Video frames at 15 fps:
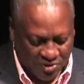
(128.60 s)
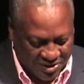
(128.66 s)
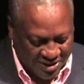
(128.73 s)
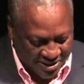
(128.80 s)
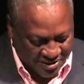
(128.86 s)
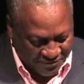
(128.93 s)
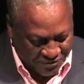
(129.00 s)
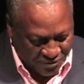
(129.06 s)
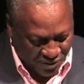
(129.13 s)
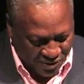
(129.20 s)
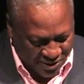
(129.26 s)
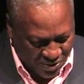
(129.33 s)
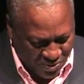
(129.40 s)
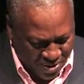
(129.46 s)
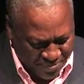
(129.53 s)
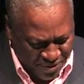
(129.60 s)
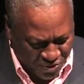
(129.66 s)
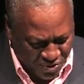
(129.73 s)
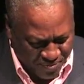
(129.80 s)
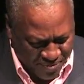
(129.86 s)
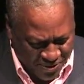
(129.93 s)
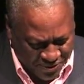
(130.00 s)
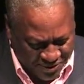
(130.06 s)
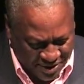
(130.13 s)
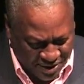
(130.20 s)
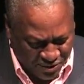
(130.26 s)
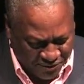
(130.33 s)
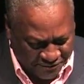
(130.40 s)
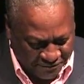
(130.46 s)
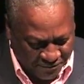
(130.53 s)
Osachifo Dr. Kwame Nkrumah, was
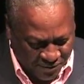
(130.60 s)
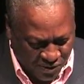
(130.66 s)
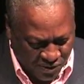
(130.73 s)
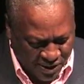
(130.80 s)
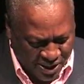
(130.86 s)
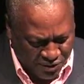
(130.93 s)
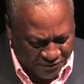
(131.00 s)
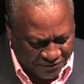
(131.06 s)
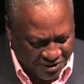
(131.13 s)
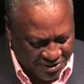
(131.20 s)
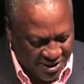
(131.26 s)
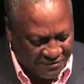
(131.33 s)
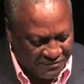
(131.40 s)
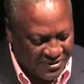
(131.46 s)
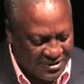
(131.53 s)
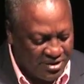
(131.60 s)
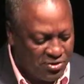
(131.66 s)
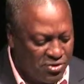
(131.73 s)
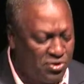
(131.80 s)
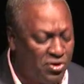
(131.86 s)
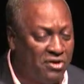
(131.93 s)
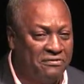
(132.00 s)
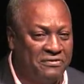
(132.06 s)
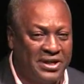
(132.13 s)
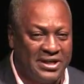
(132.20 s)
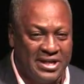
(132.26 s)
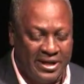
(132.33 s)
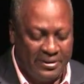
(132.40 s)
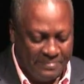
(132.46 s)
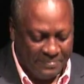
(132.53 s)
on an official visit to North
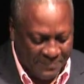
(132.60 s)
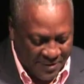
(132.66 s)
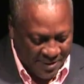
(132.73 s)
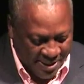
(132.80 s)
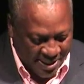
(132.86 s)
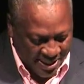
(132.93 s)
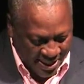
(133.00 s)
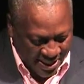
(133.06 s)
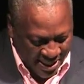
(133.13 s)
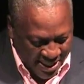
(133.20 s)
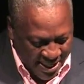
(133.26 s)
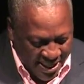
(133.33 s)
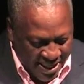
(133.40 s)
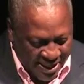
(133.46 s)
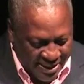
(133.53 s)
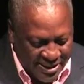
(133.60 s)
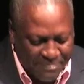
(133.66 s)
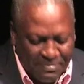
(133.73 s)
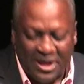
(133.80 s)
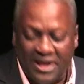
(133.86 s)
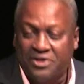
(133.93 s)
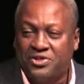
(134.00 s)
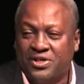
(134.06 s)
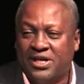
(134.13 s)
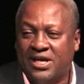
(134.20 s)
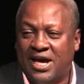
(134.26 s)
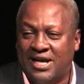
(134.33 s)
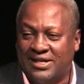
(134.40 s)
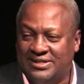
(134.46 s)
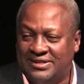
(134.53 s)
Vietnam, the military
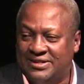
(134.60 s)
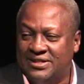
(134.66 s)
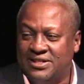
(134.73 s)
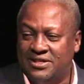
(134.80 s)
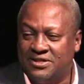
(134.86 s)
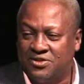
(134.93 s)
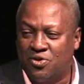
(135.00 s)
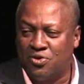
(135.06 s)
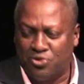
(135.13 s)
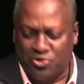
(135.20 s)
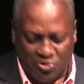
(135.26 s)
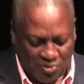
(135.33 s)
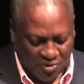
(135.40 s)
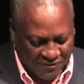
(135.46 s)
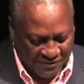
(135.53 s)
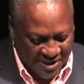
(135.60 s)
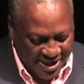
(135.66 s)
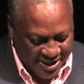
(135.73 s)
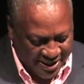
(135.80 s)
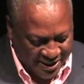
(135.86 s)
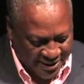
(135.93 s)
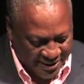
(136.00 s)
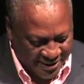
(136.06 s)
had seized control of Ghana.